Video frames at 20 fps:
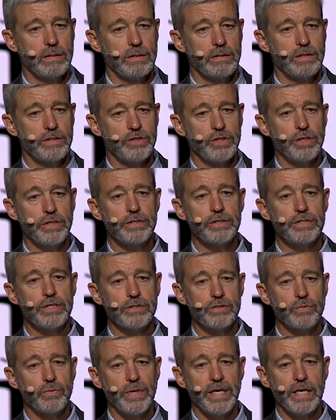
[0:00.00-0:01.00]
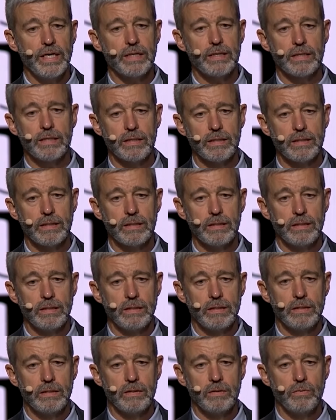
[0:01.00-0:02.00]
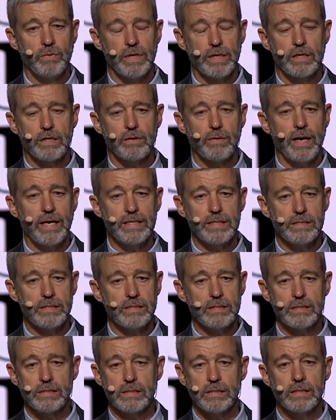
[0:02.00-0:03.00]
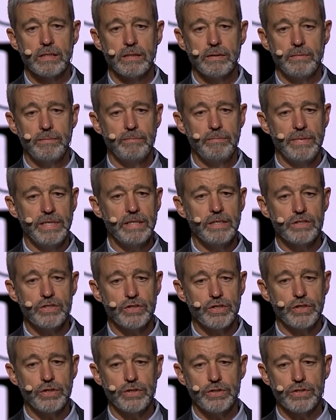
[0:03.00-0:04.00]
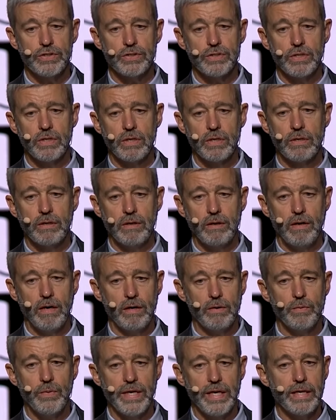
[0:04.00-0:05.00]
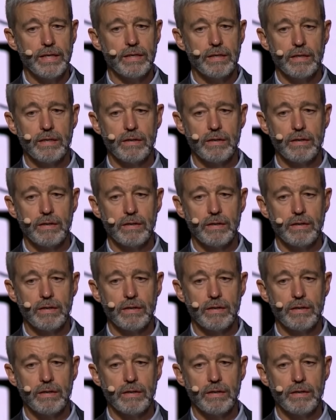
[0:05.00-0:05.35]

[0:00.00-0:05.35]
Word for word: The church is weak where Christ's ministers are weak.